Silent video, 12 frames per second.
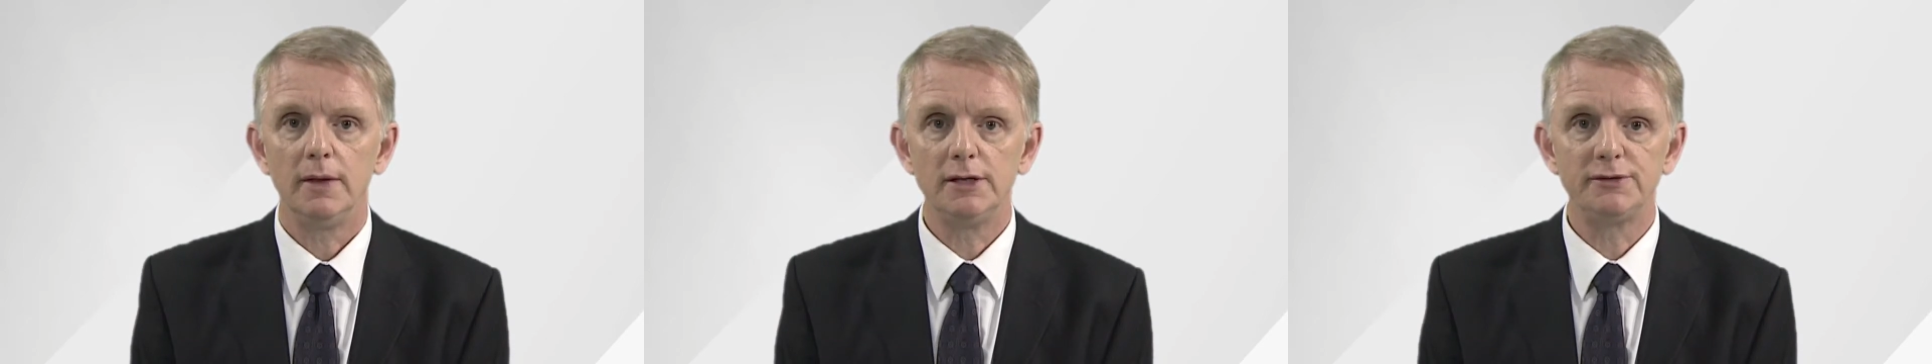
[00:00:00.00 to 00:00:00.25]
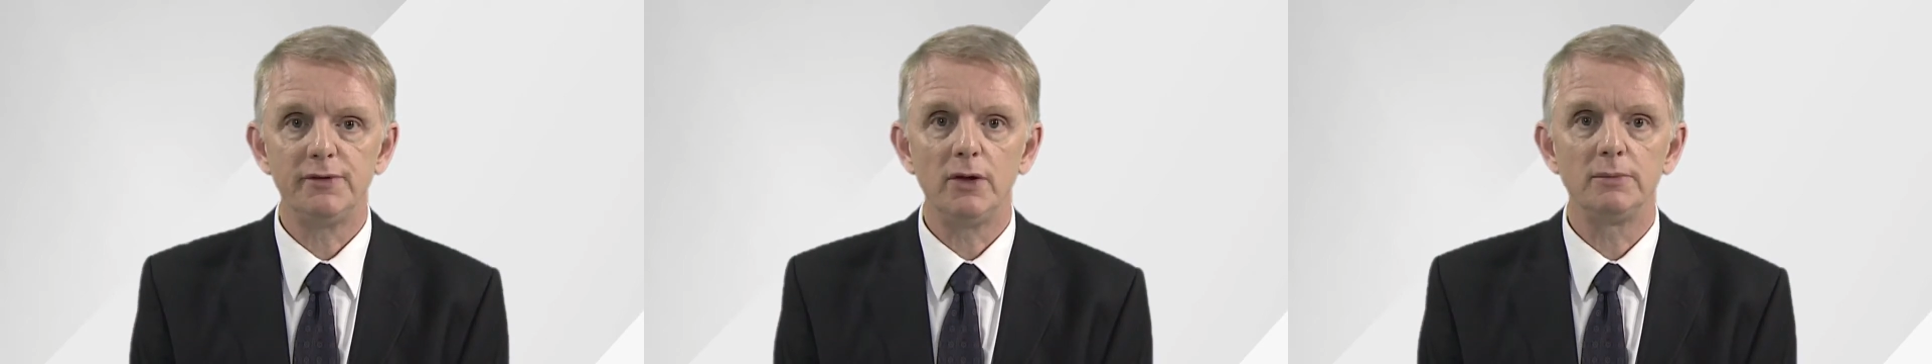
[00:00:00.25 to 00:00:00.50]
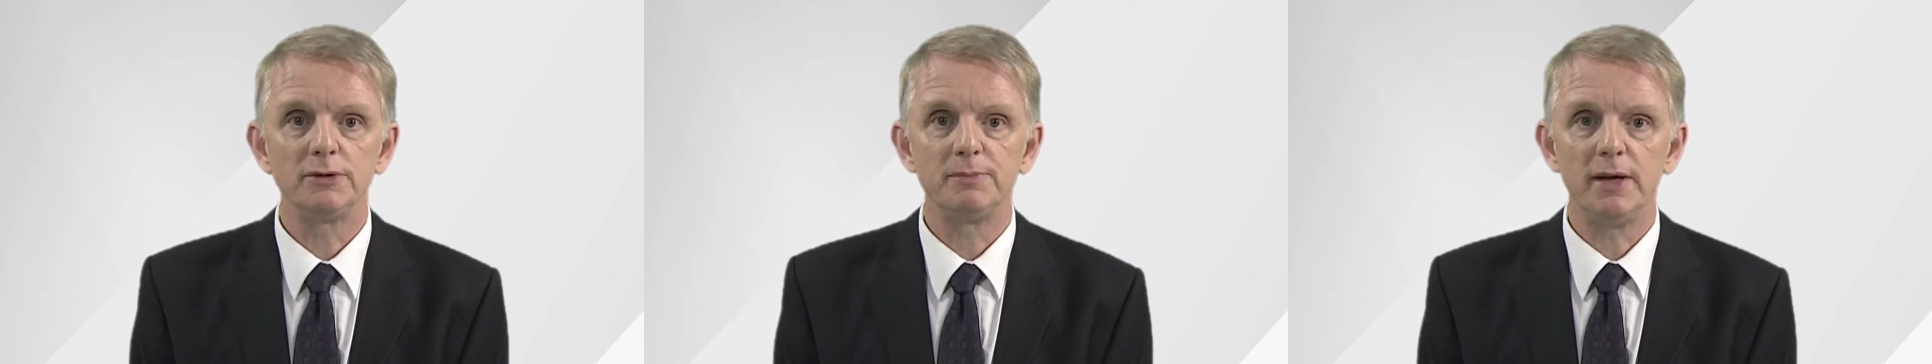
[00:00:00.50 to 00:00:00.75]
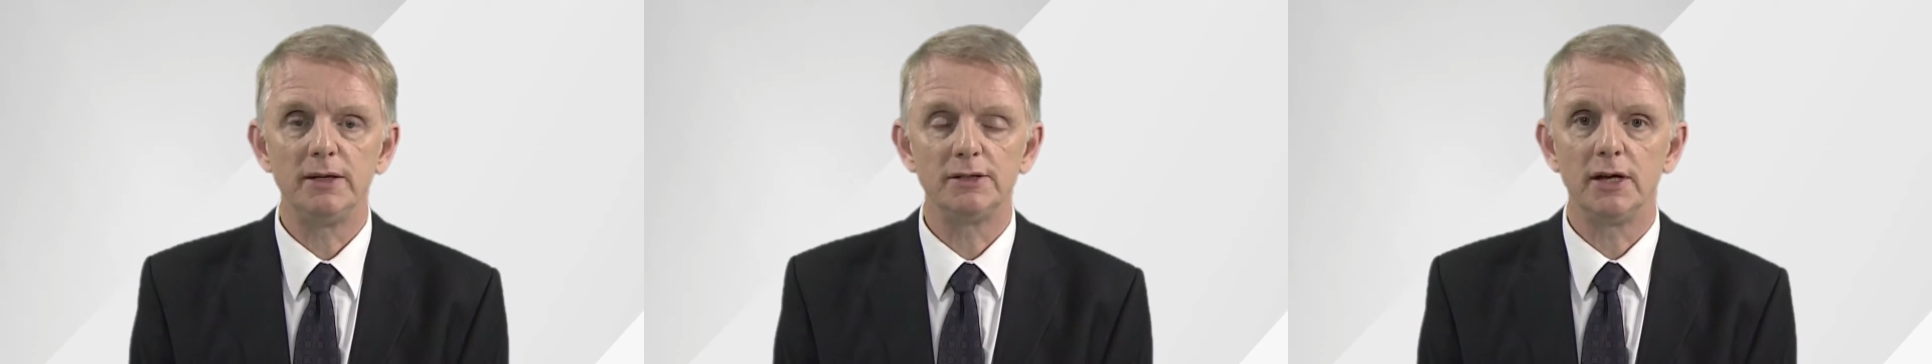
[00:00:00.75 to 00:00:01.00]
This film's
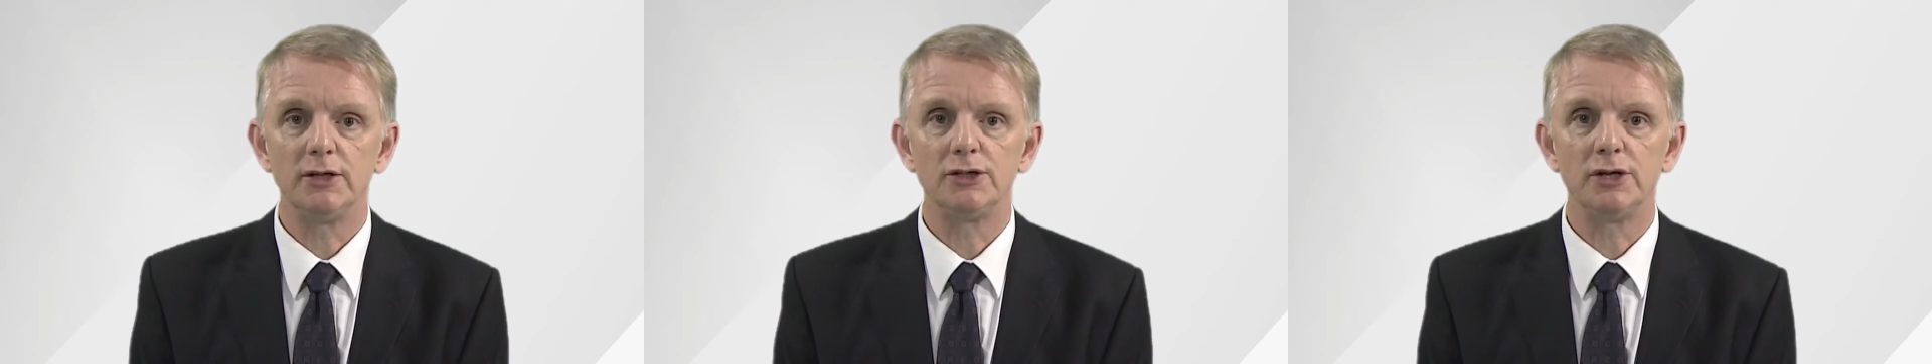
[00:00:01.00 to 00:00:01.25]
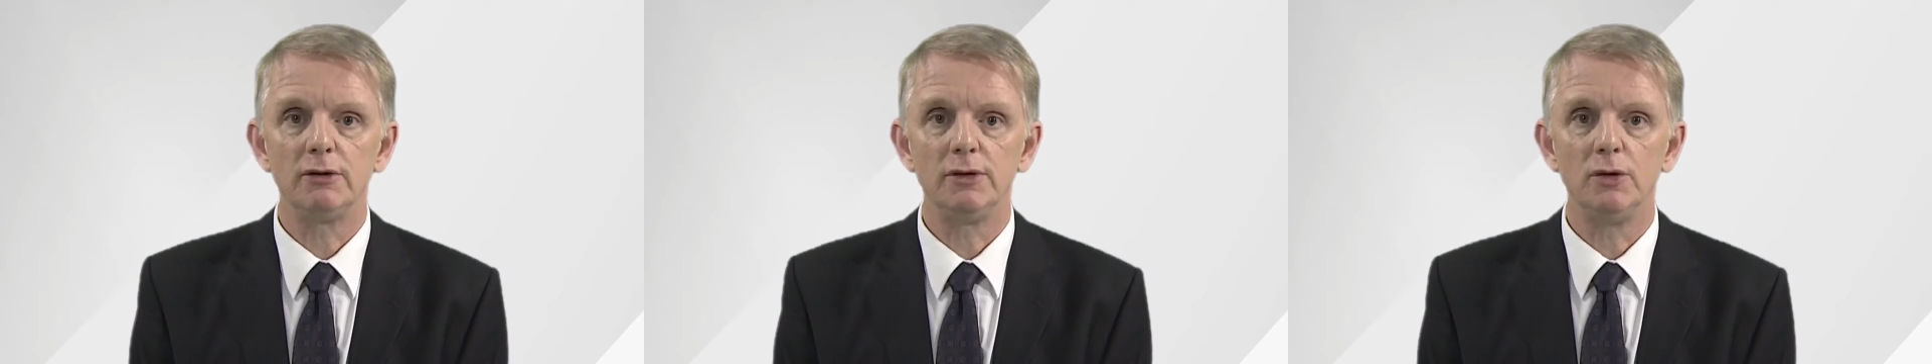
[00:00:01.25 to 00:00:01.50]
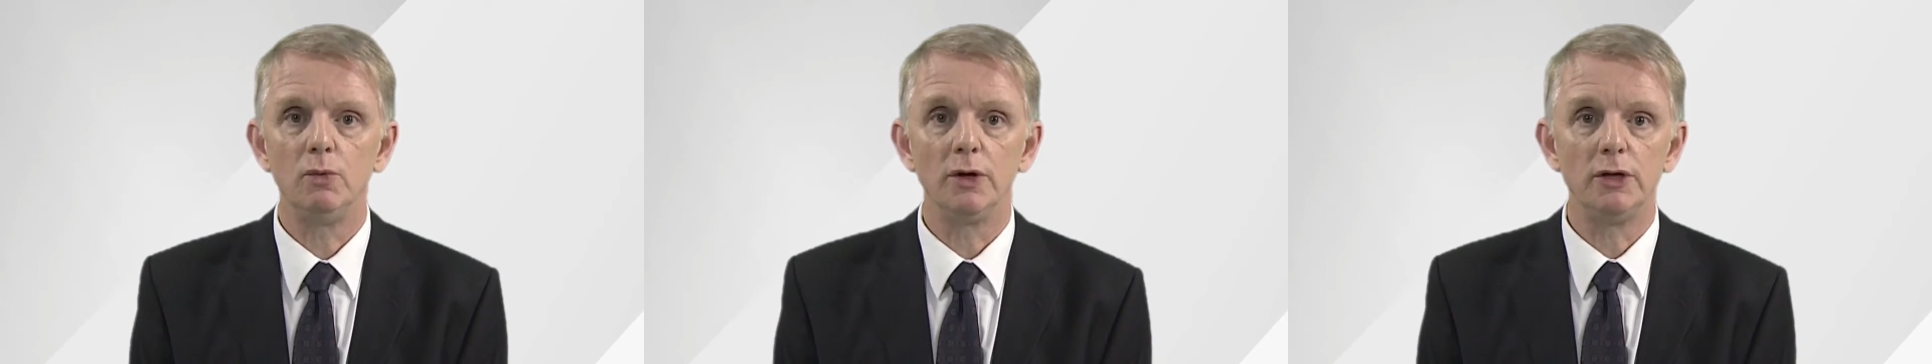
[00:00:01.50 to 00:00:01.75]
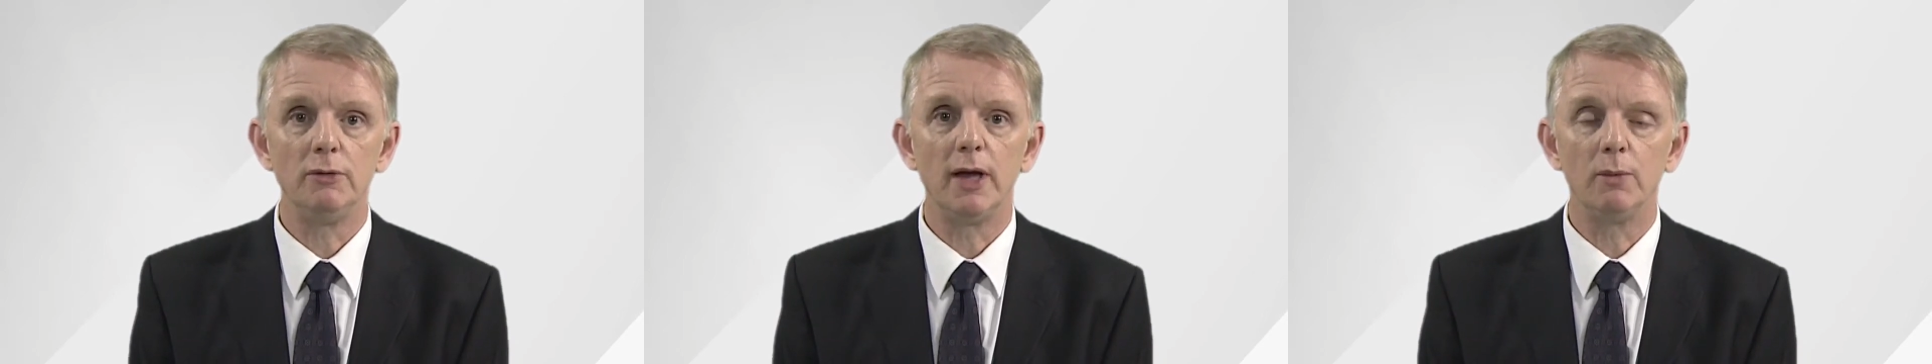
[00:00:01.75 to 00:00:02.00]
been designed to show you
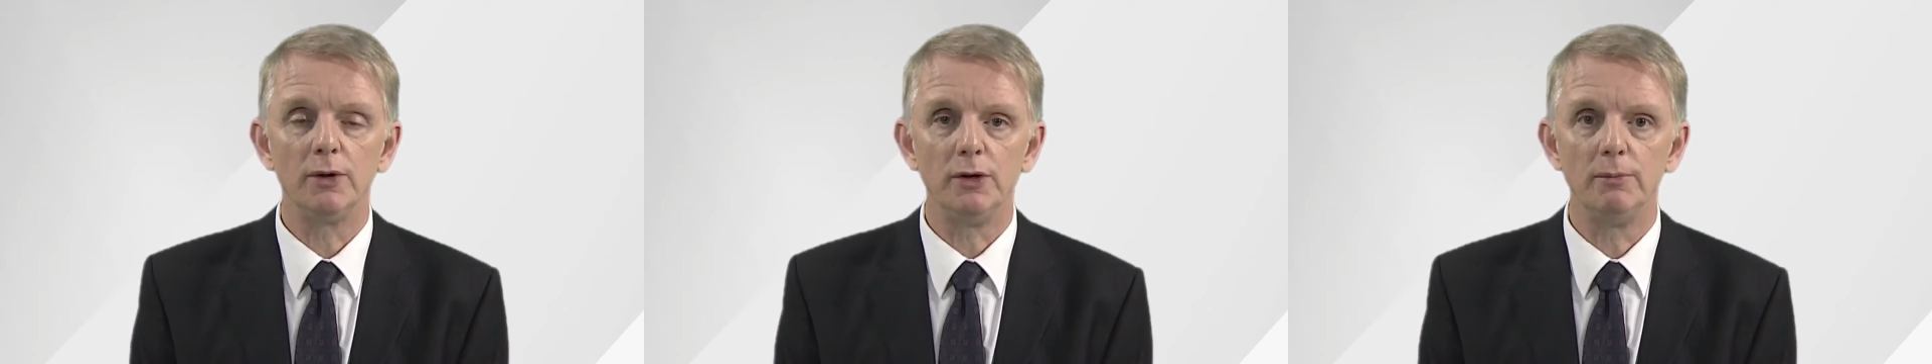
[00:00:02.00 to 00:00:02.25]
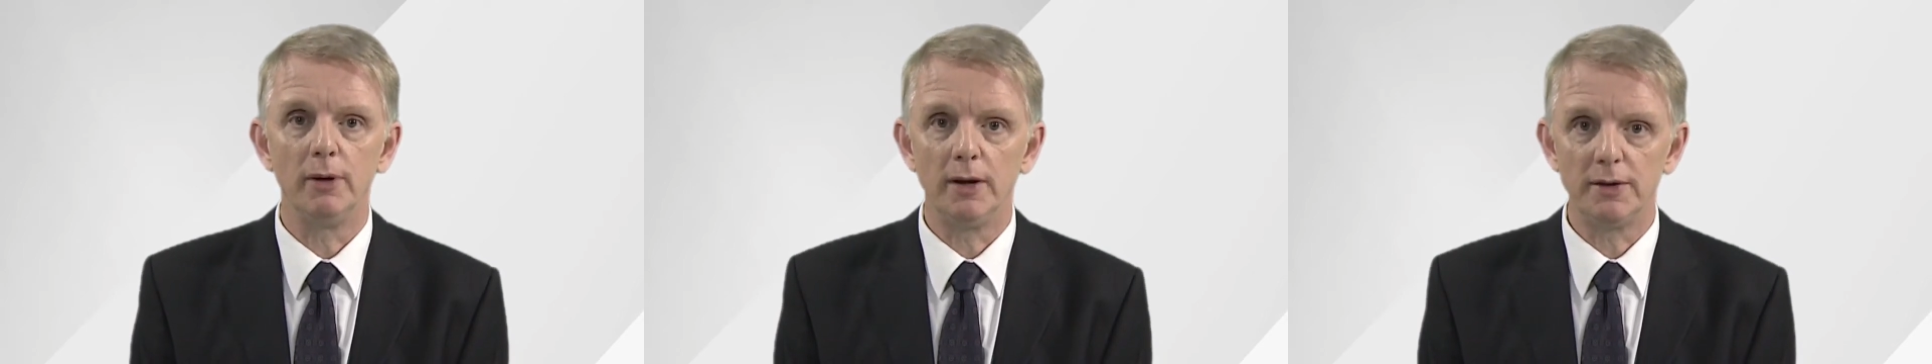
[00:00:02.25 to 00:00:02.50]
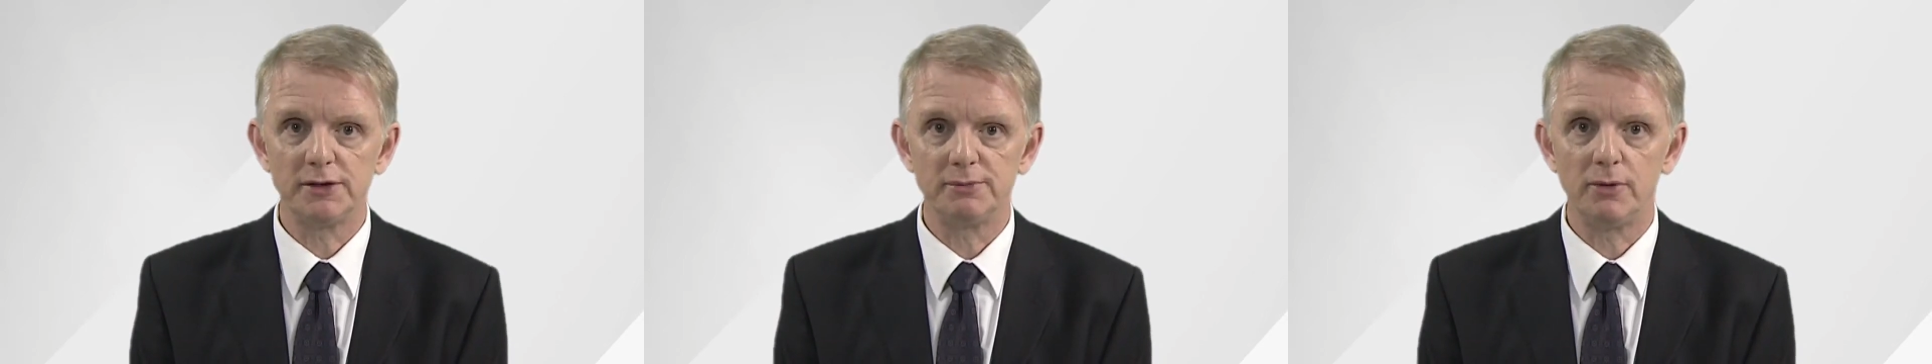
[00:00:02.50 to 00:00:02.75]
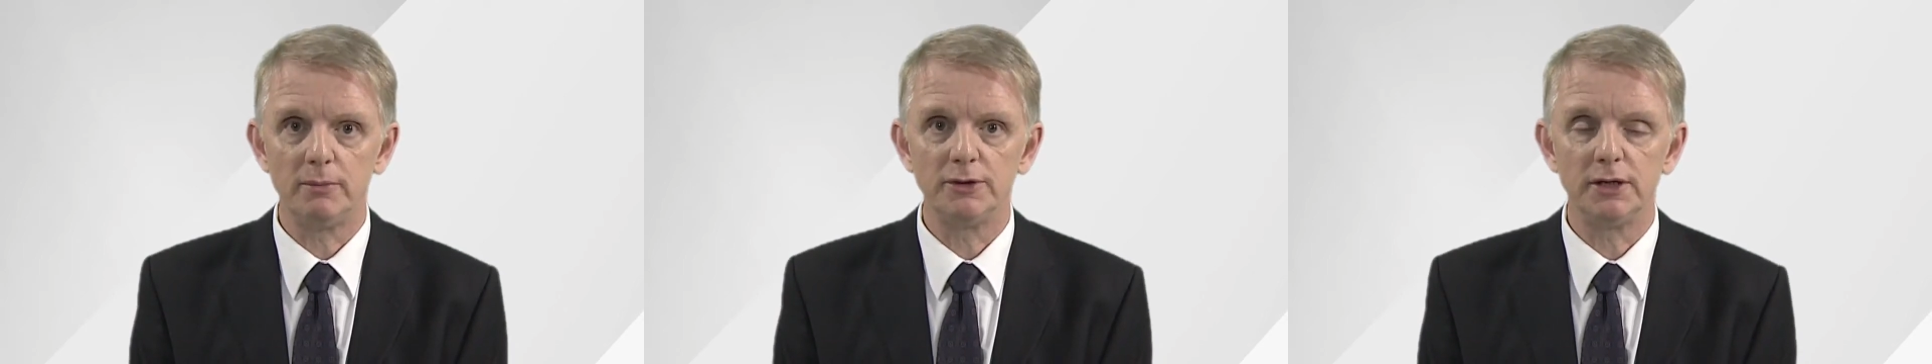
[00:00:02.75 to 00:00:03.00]
what you get when you buy the
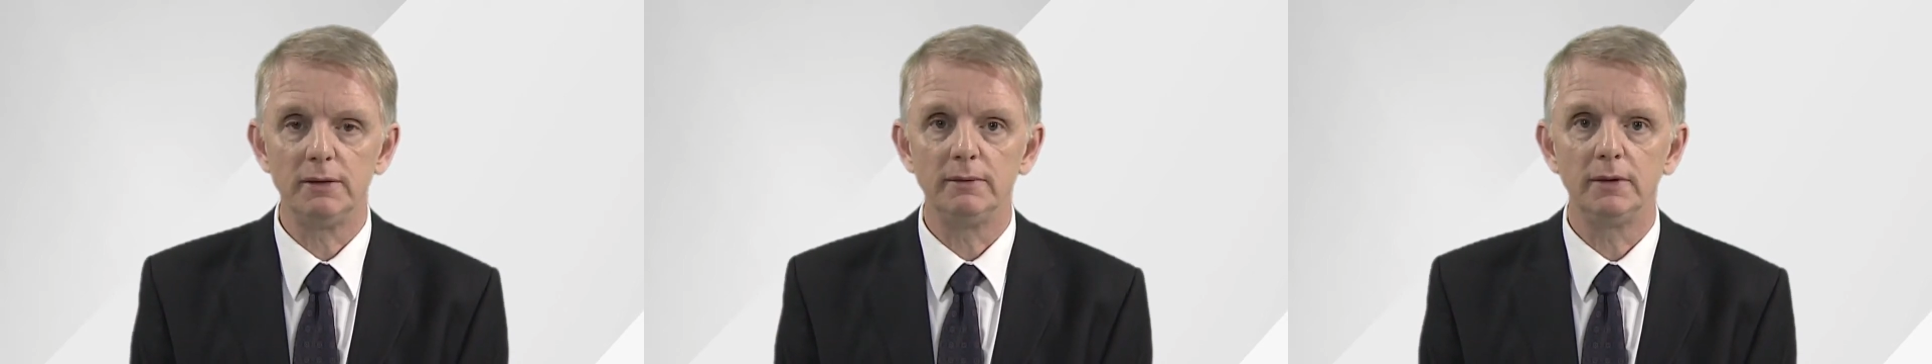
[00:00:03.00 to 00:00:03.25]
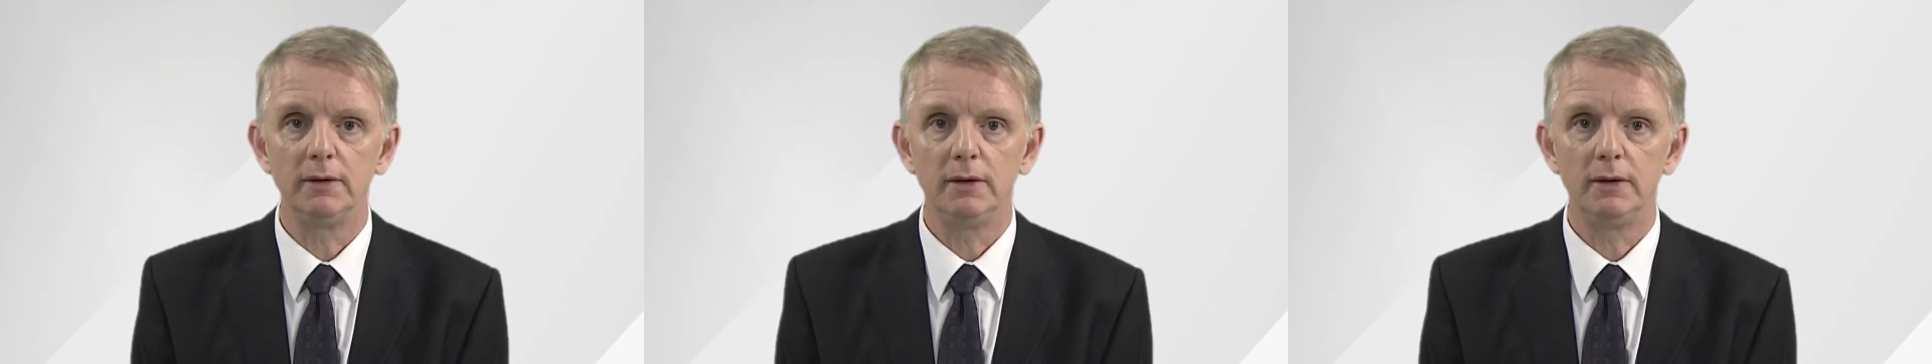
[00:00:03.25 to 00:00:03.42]
spirometer,